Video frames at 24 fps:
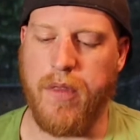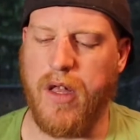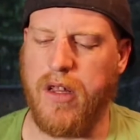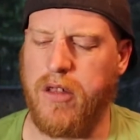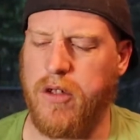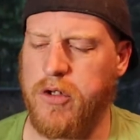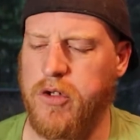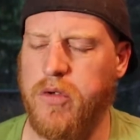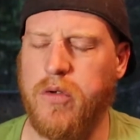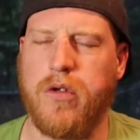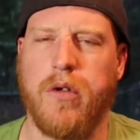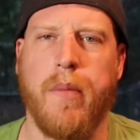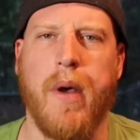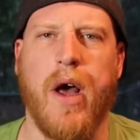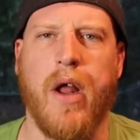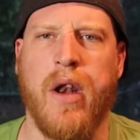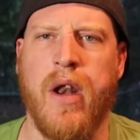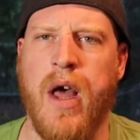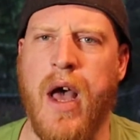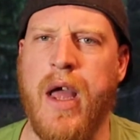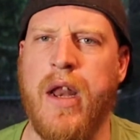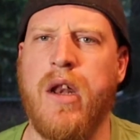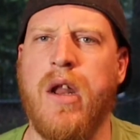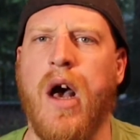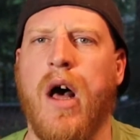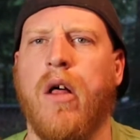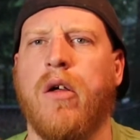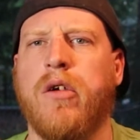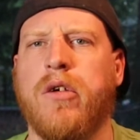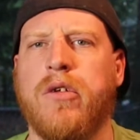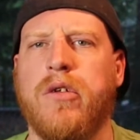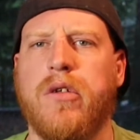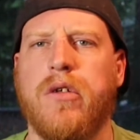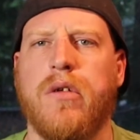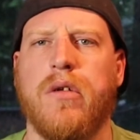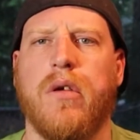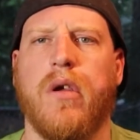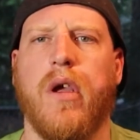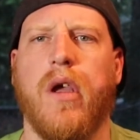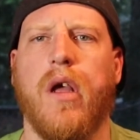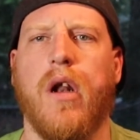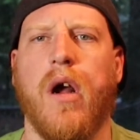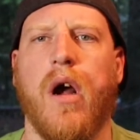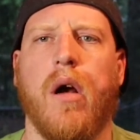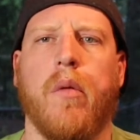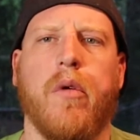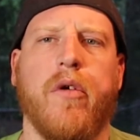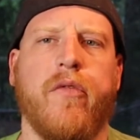think this was about $9
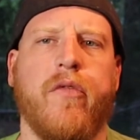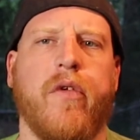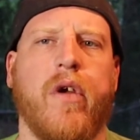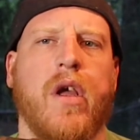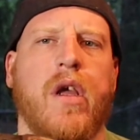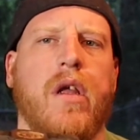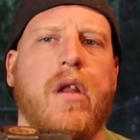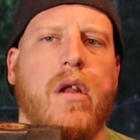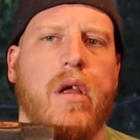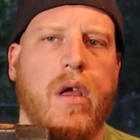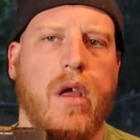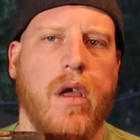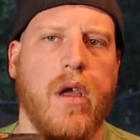at Harbor Freight,